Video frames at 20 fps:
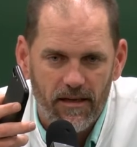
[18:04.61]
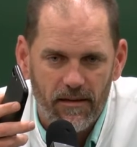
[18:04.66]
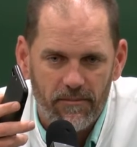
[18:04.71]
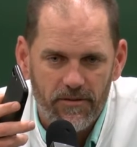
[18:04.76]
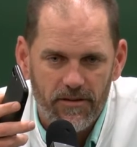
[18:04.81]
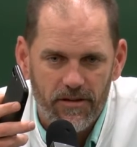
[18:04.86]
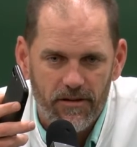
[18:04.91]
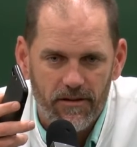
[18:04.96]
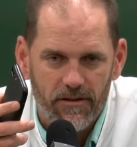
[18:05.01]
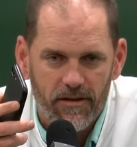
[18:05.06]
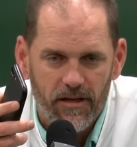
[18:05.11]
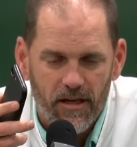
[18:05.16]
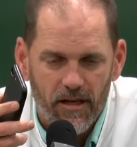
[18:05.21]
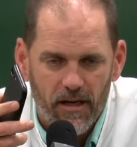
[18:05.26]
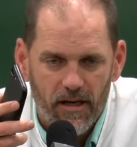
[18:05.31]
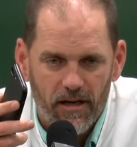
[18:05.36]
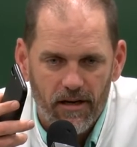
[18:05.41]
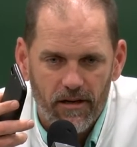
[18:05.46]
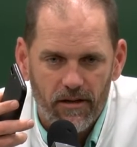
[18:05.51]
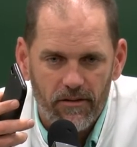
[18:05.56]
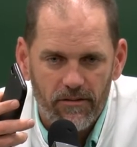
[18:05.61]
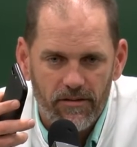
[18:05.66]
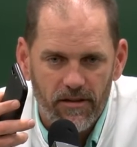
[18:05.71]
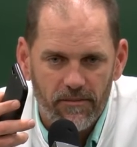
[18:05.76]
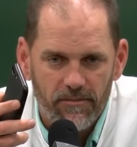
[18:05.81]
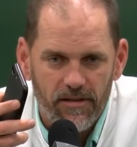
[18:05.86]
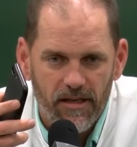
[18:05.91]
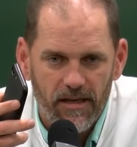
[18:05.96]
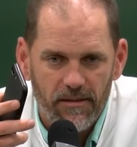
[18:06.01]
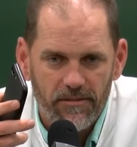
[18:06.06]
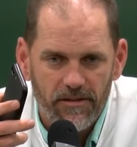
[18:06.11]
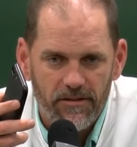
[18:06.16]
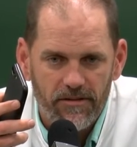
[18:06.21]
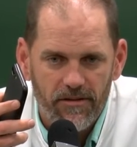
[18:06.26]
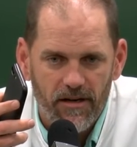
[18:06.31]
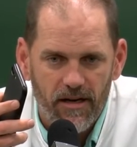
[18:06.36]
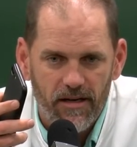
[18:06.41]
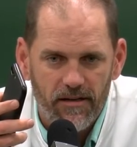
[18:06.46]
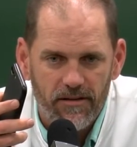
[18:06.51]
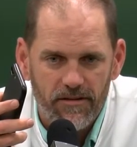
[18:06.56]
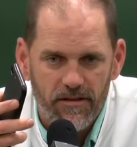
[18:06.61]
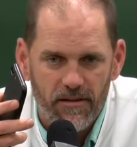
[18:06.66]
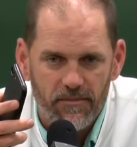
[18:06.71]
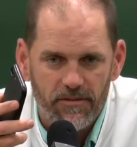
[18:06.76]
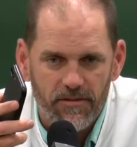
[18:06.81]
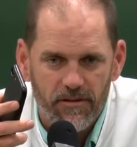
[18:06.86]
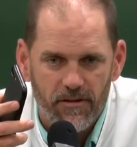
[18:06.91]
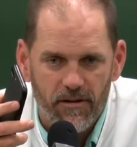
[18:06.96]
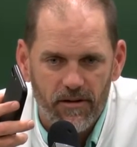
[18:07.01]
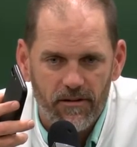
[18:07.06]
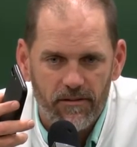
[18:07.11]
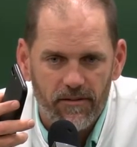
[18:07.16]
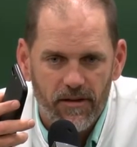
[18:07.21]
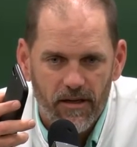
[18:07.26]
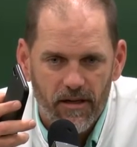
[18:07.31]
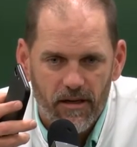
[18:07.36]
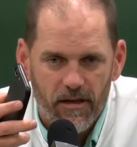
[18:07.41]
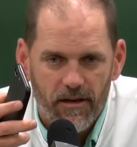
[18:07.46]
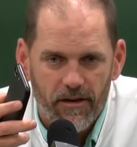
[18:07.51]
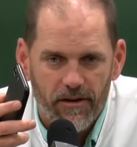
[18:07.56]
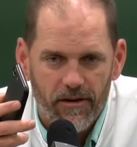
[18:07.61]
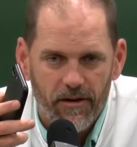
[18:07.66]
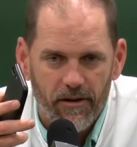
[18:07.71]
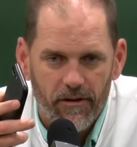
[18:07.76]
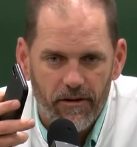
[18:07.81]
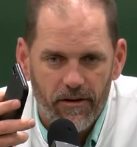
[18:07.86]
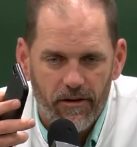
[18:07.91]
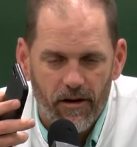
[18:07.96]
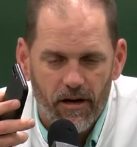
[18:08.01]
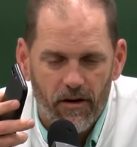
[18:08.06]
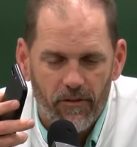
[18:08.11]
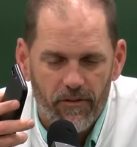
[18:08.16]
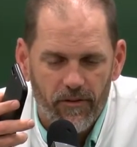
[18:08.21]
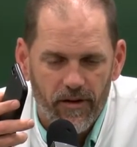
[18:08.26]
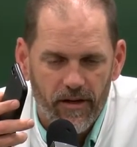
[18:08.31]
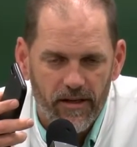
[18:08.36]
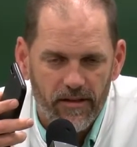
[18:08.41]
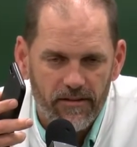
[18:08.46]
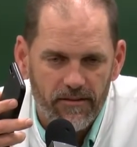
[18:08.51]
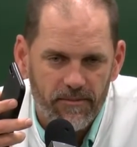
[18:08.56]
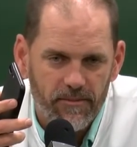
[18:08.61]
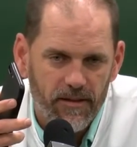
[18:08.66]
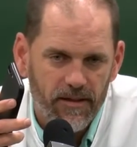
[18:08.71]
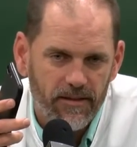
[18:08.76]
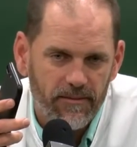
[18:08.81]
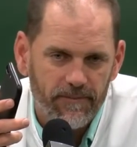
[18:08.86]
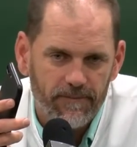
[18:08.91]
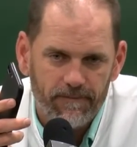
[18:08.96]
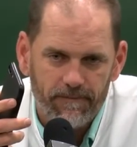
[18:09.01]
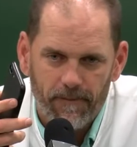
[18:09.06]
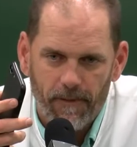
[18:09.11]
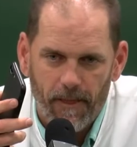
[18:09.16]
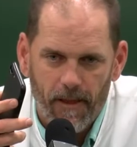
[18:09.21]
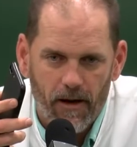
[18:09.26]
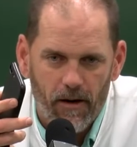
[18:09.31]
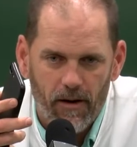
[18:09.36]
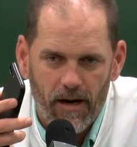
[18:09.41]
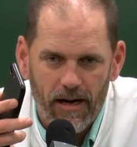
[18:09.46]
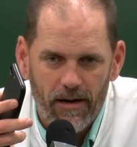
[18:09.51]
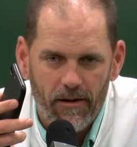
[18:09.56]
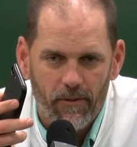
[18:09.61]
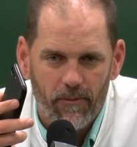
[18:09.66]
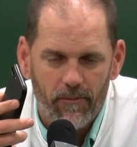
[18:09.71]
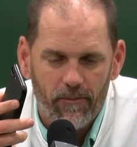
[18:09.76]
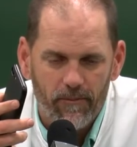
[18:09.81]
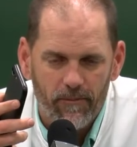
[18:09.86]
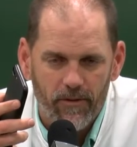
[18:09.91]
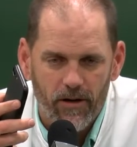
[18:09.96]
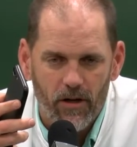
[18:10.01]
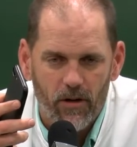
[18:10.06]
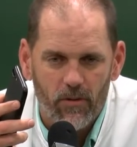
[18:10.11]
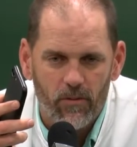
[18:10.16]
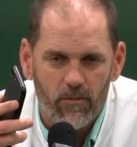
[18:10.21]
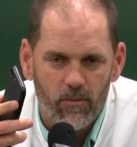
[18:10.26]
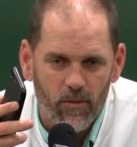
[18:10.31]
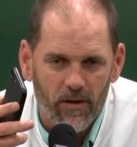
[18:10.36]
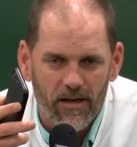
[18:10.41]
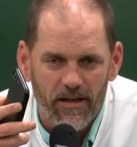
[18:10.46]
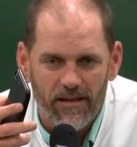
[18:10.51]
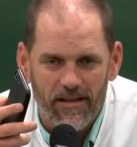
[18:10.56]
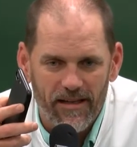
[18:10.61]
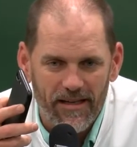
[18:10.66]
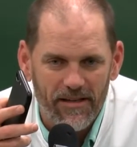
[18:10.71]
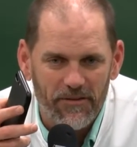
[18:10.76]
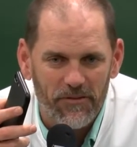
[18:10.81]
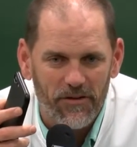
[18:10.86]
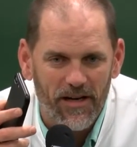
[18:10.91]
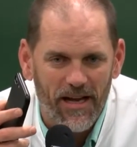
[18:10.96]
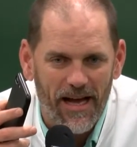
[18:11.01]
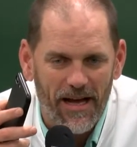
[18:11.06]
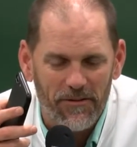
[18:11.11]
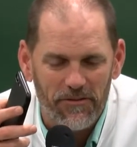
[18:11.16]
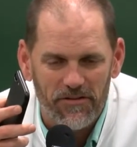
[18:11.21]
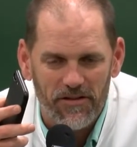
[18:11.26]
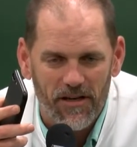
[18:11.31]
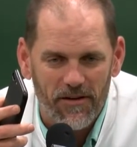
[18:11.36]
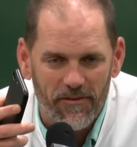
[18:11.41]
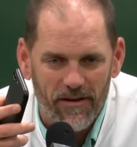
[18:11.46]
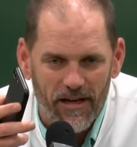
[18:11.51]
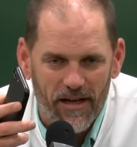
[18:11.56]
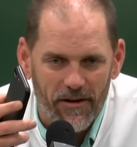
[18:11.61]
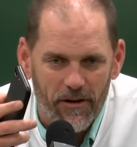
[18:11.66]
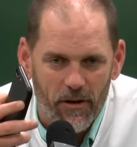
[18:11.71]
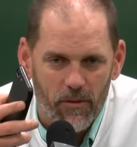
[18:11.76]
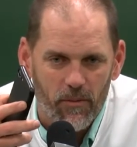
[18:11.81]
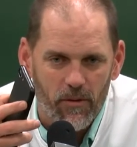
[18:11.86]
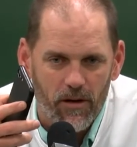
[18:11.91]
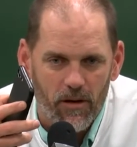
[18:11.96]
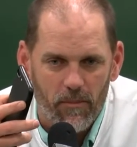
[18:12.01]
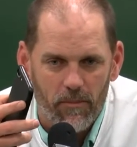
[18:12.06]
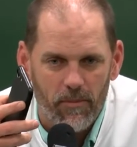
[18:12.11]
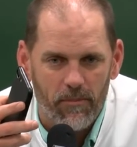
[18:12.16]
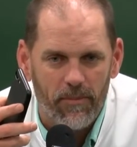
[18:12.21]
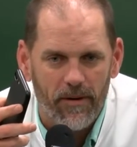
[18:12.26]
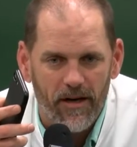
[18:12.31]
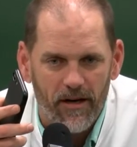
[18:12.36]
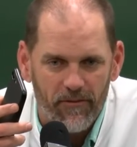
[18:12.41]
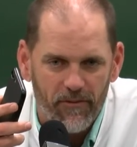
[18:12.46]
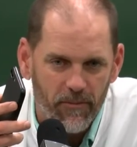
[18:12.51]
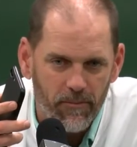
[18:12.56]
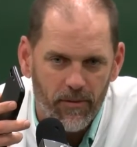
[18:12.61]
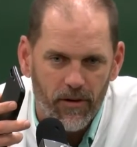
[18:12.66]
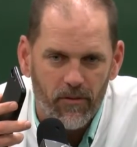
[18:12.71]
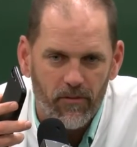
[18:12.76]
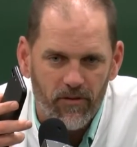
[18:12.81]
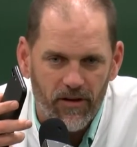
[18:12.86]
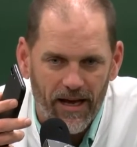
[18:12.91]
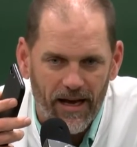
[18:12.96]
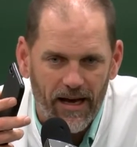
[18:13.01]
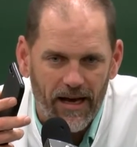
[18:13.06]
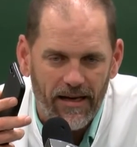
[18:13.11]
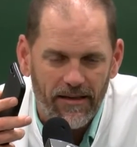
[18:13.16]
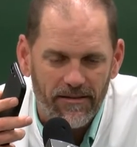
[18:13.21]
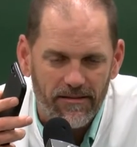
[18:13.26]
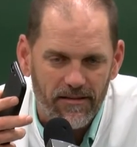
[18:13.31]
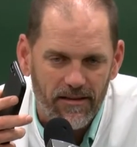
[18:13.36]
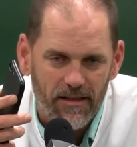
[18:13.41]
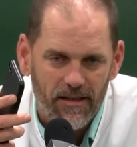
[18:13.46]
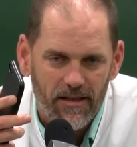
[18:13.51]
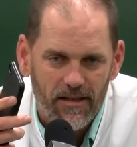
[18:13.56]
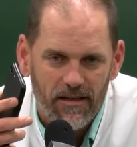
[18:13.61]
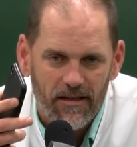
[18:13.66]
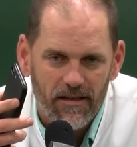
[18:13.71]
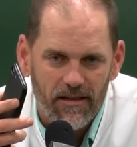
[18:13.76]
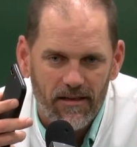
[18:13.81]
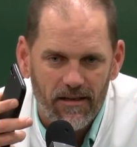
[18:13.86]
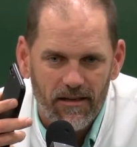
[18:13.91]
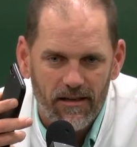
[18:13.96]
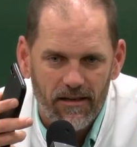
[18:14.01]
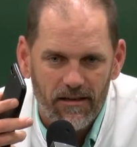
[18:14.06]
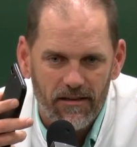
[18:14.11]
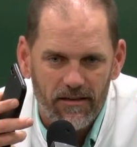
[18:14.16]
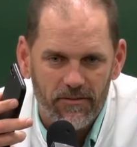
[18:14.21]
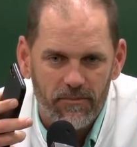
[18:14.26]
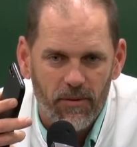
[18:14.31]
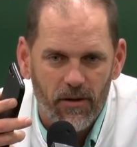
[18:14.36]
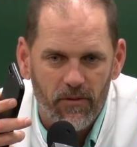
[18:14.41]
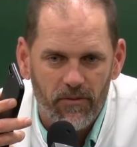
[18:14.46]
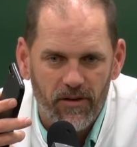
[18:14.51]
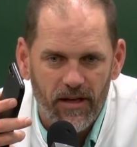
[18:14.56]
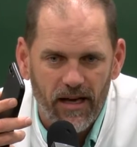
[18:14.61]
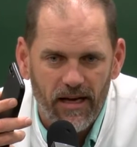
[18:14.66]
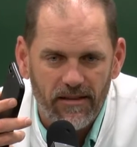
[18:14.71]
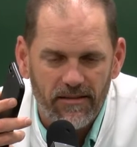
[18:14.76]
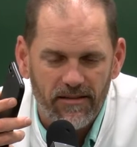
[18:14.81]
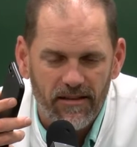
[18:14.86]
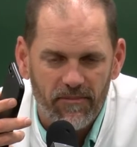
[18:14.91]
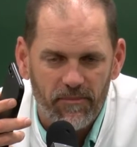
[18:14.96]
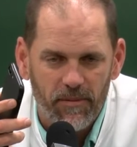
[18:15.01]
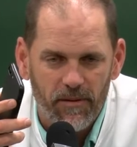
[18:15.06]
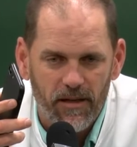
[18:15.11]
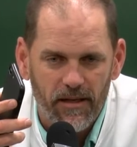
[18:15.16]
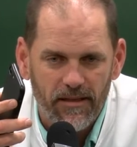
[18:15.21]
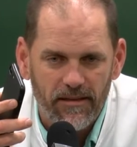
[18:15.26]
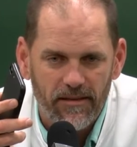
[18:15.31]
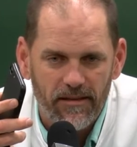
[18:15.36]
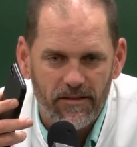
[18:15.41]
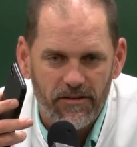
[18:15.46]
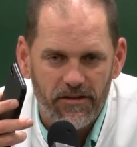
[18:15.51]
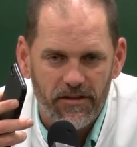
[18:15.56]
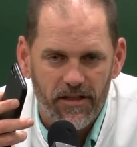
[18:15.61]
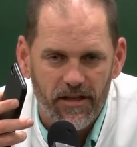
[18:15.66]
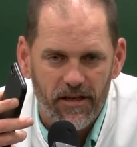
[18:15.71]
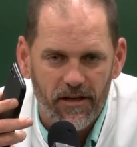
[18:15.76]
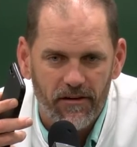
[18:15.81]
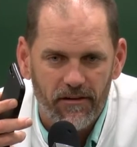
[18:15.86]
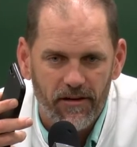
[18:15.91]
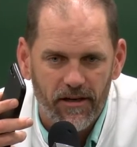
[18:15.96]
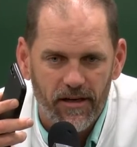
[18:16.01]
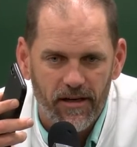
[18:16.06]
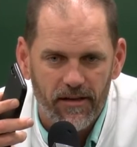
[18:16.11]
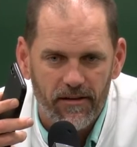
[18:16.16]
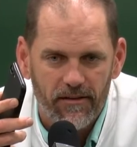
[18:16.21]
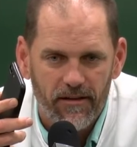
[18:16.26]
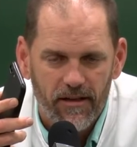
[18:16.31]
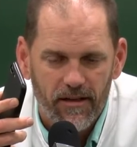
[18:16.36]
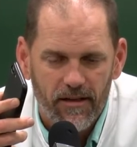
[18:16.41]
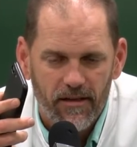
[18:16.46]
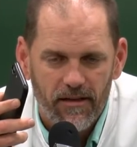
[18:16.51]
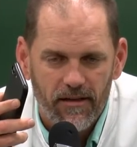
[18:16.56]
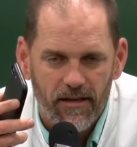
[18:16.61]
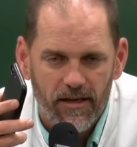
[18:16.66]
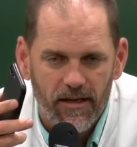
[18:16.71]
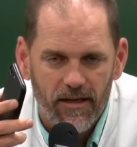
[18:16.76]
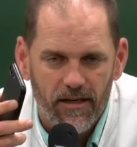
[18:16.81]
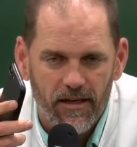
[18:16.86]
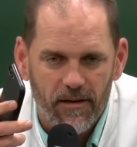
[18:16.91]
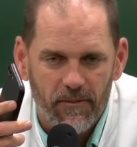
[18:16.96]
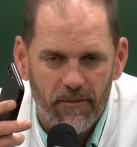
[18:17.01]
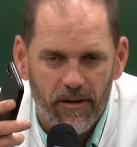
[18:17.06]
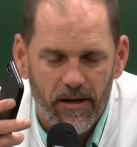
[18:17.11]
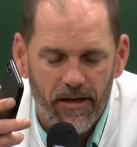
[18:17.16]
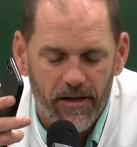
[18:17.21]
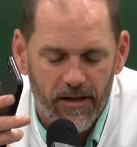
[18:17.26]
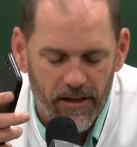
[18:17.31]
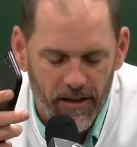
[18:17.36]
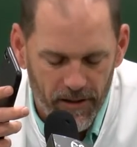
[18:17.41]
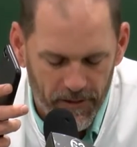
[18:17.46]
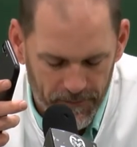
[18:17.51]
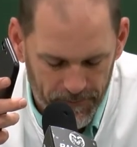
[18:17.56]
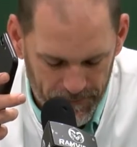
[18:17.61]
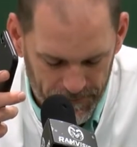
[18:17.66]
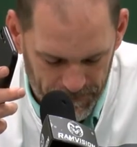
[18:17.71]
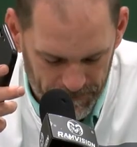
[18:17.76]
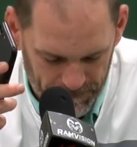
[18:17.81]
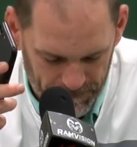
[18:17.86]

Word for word: And I'm sure, you know, sometimes it's trying to jumpstart, you know, your offense. But you know, I don't know really the ins and outs of it. I know we're going to prepare for both guys because uh, both guys have played this year and and get ready to go.